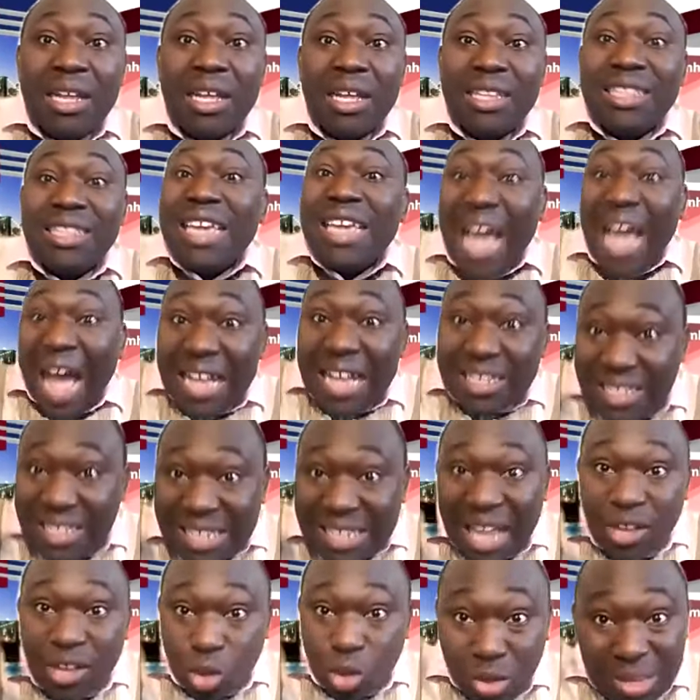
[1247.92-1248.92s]
the
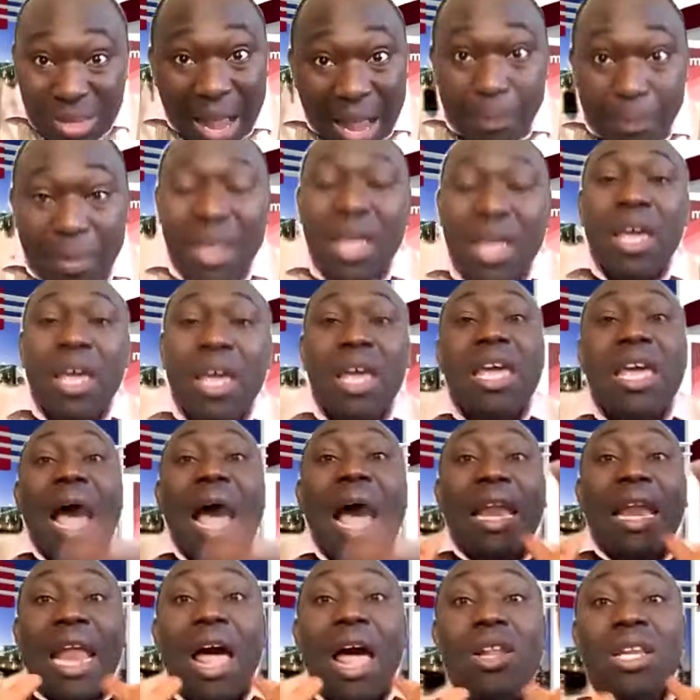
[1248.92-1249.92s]
answer to that prayer, he
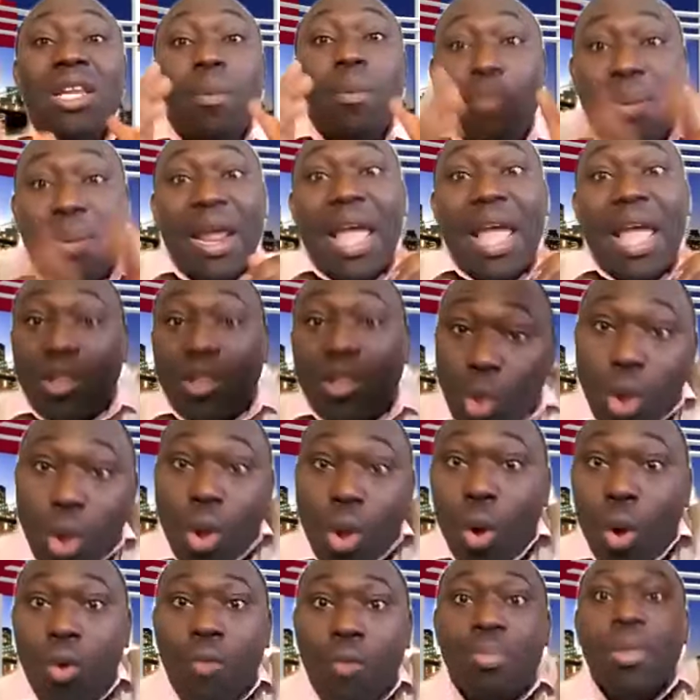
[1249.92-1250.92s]
allowed the prayer to
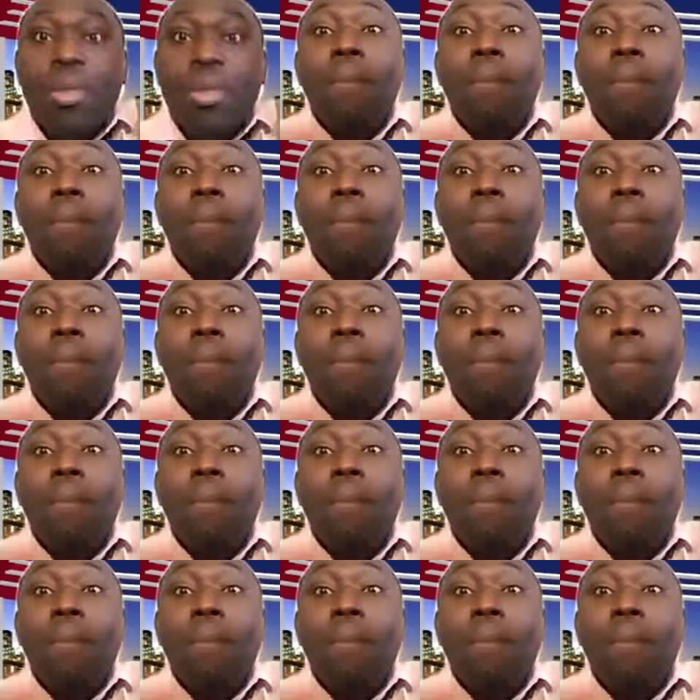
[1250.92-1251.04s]
go.